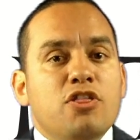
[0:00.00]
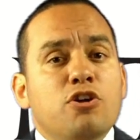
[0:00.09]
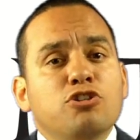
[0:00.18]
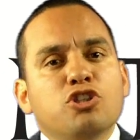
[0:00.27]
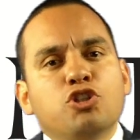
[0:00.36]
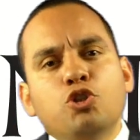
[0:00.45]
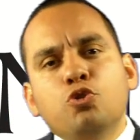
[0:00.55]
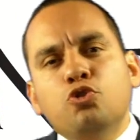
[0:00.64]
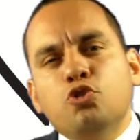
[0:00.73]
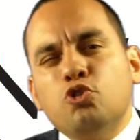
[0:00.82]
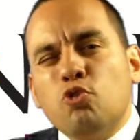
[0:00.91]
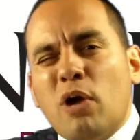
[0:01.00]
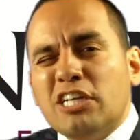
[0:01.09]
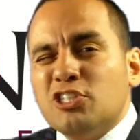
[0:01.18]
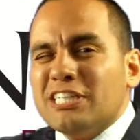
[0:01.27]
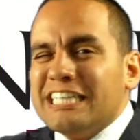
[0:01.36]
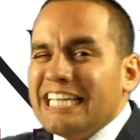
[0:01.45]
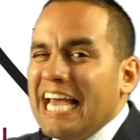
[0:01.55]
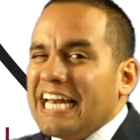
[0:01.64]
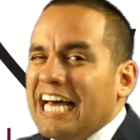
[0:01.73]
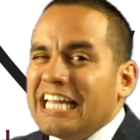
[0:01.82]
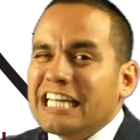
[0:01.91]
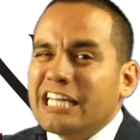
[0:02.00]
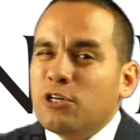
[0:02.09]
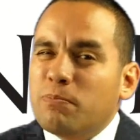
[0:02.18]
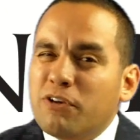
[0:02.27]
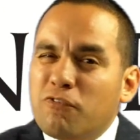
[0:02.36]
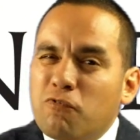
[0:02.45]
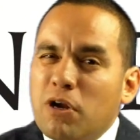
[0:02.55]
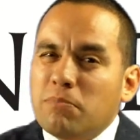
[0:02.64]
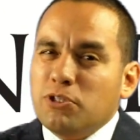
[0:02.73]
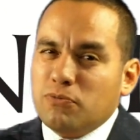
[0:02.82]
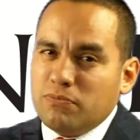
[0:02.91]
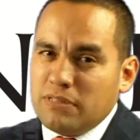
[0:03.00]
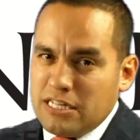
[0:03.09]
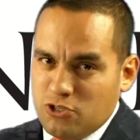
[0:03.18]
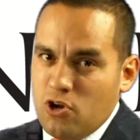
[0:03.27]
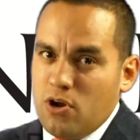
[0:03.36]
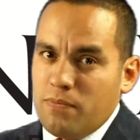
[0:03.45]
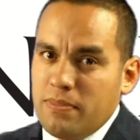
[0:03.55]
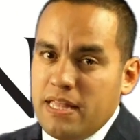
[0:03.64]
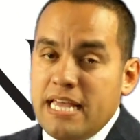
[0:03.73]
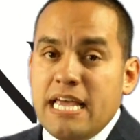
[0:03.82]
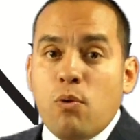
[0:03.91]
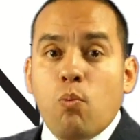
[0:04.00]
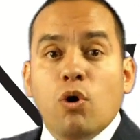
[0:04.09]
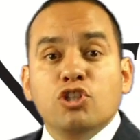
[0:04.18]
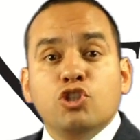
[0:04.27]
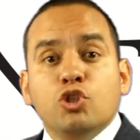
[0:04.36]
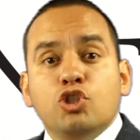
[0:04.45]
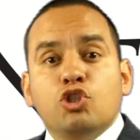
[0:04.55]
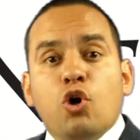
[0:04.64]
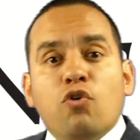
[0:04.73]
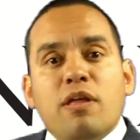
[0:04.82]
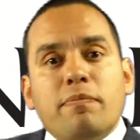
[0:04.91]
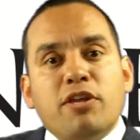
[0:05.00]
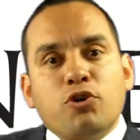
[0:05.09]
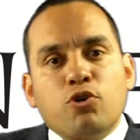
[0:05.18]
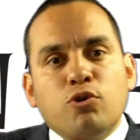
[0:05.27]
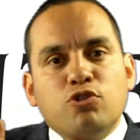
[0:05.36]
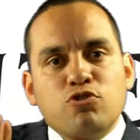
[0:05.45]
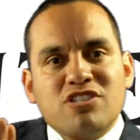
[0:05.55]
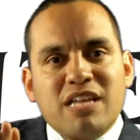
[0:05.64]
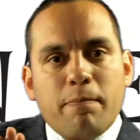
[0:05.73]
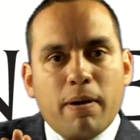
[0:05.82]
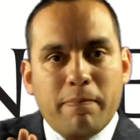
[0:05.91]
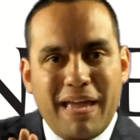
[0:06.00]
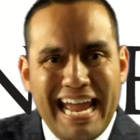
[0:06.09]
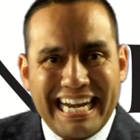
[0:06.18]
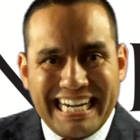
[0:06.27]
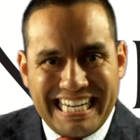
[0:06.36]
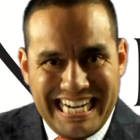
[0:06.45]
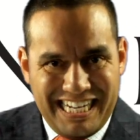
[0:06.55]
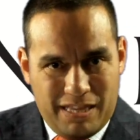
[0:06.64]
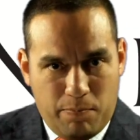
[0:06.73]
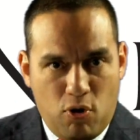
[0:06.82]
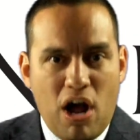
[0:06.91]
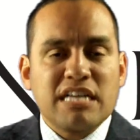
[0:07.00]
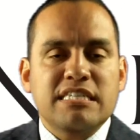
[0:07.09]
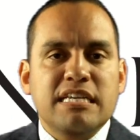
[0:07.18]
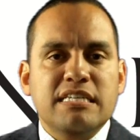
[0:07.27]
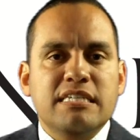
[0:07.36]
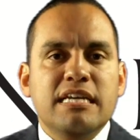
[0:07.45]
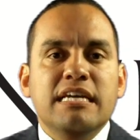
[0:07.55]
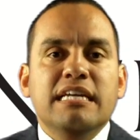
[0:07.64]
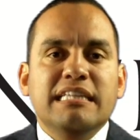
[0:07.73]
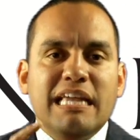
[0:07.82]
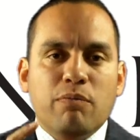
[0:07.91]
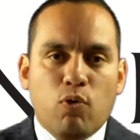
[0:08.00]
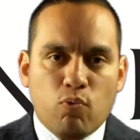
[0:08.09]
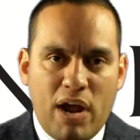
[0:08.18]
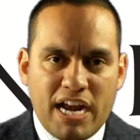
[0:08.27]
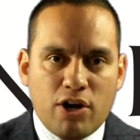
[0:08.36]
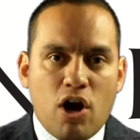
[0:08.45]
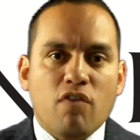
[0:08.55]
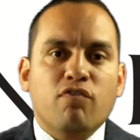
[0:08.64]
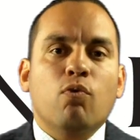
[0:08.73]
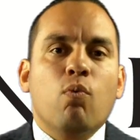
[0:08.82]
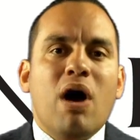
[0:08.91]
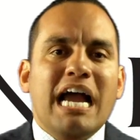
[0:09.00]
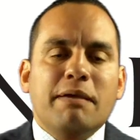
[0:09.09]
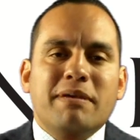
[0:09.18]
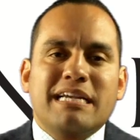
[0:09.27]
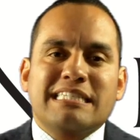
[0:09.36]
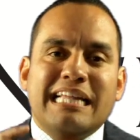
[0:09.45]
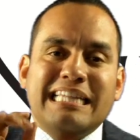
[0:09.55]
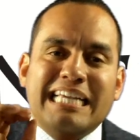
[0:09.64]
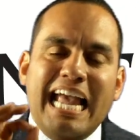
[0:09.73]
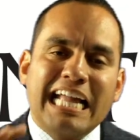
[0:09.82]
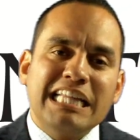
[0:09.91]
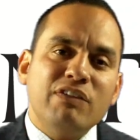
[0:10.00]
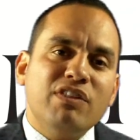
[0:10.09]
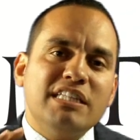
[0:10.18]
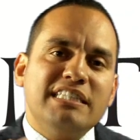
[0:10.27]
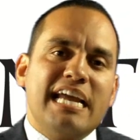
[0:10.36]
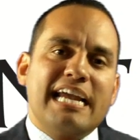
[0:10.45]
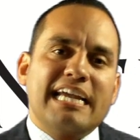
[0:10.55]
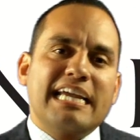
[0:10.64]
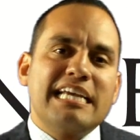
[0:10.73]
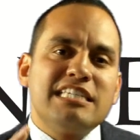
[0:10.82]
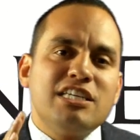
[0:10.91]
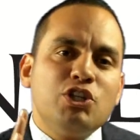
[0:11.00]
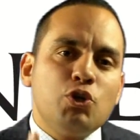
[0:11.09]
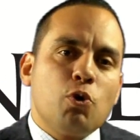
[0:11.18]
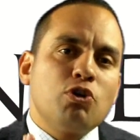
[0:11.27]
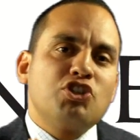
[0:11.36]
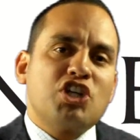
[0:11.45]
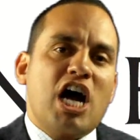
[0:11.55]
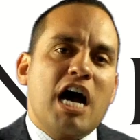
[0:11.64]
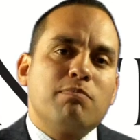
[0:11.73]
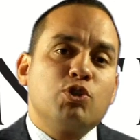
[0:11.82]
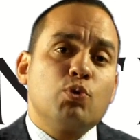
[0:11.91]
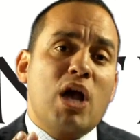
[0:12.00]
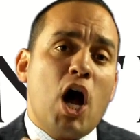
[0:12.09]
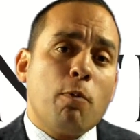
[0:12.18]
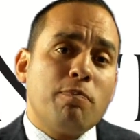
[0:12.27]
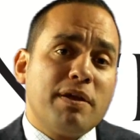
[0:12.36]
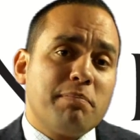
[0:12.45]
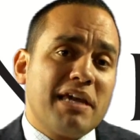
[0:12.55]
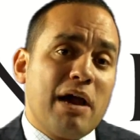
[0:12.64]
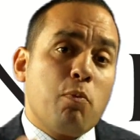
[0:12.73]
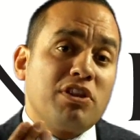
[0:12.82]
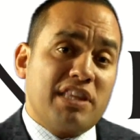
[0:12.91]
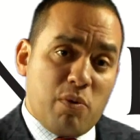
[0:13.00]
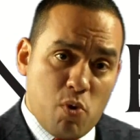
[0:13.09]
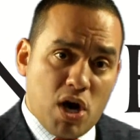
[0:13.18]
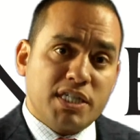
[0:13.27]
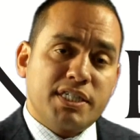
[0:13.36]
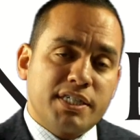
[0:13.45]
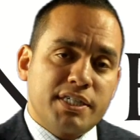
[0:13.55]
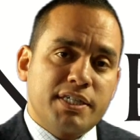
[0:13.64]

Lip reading: They're just used to trying to get a little bit from you, that's all. Once you show them that you're going to step up and lead the process, they will write an offer. Why? Because at the end of the day, isn't your job to help them get what they want?